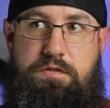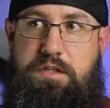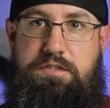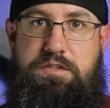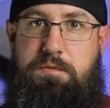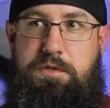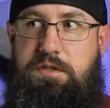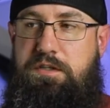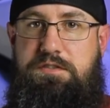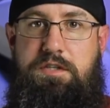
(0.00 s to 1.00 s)
this number
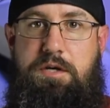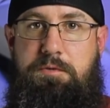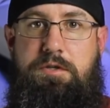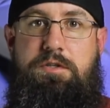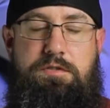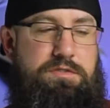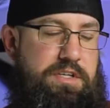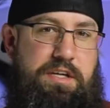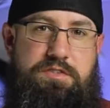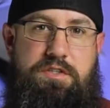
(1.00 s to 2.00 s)
to this number. Yeah, it's